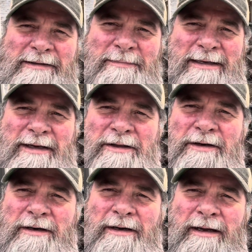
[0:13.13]
going to be
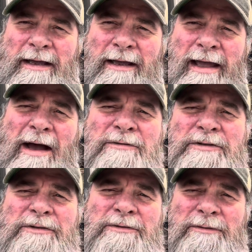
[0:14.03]
another
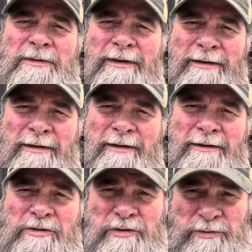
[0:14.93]
how-to
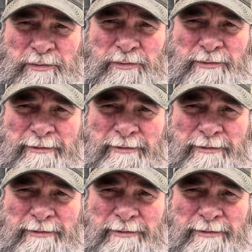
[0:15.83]
do.